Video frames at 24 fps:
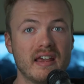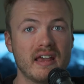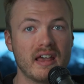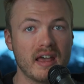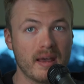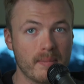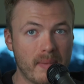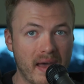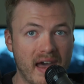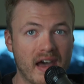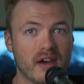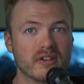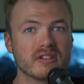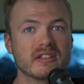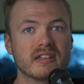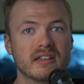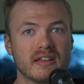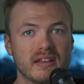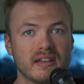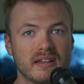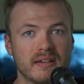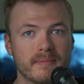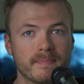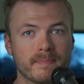about.
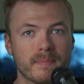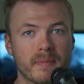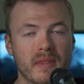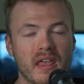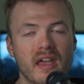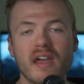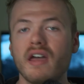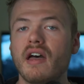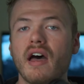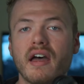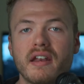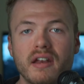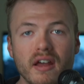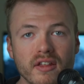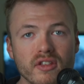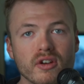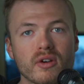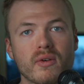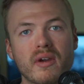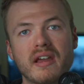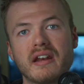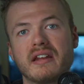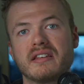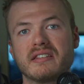Another
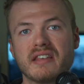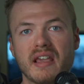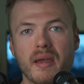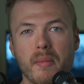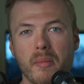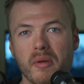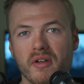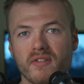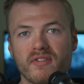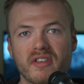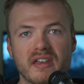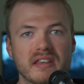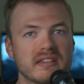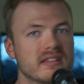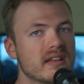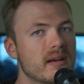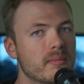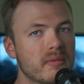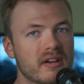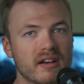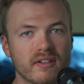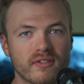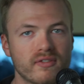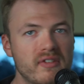great example of this, and I'm
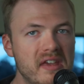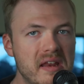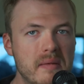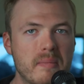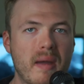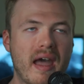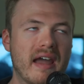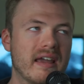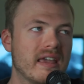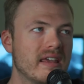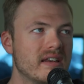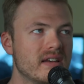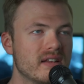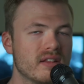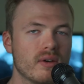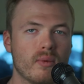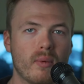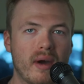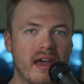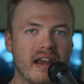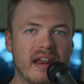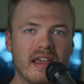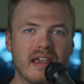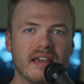going to feed back into the
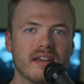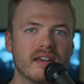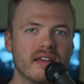wedding